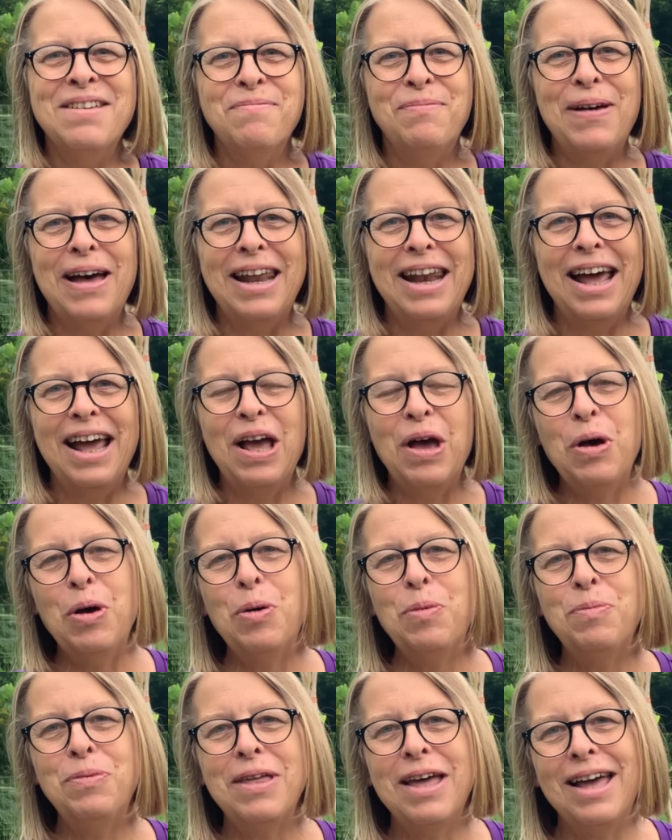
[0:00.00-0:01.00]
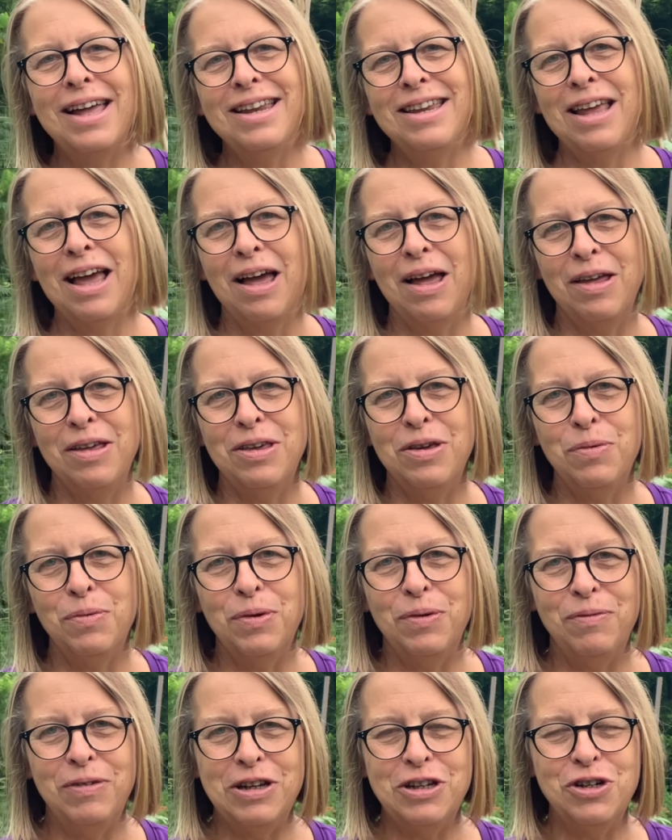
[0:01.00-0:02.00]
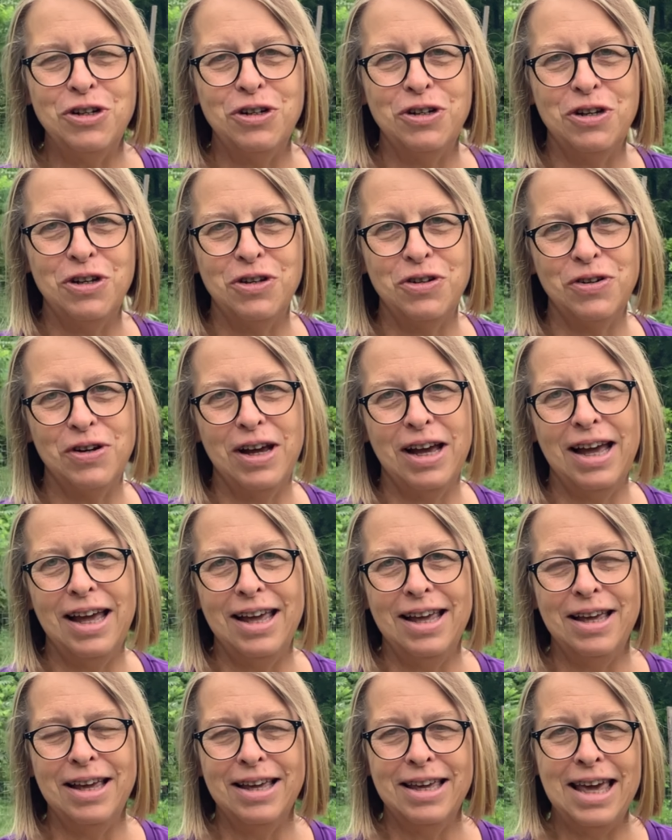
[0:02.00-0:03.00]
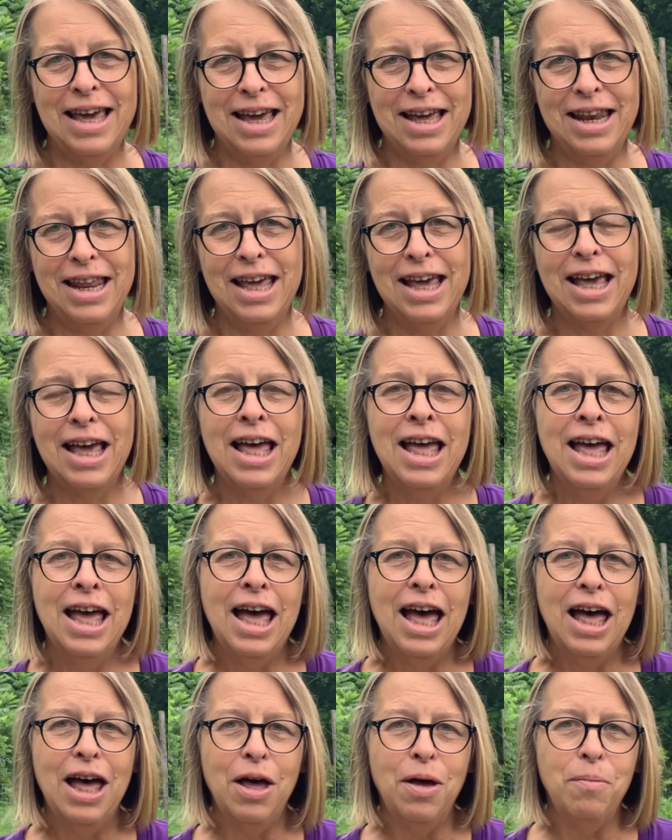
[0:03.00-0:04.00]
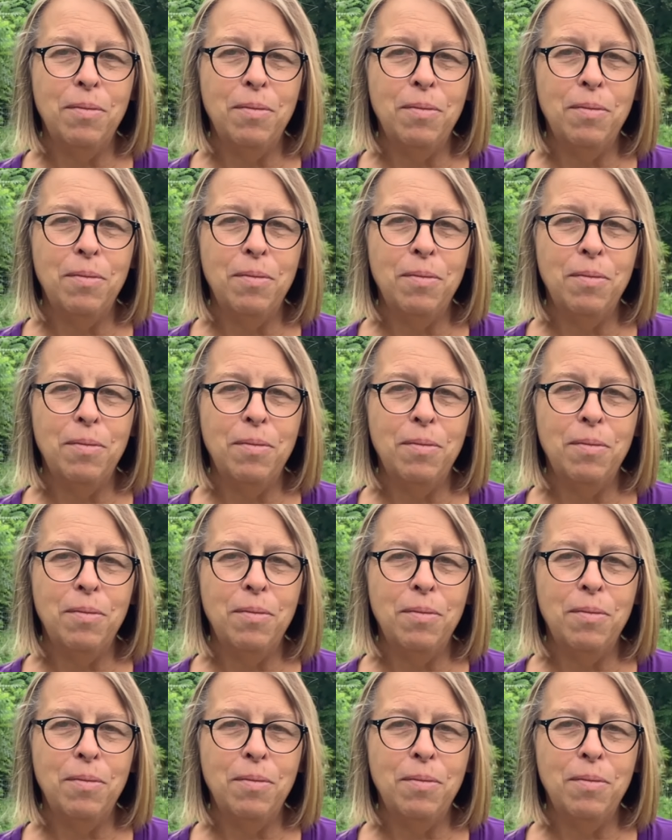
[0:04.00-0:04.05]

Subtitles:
But I hope that you will venture to try canning.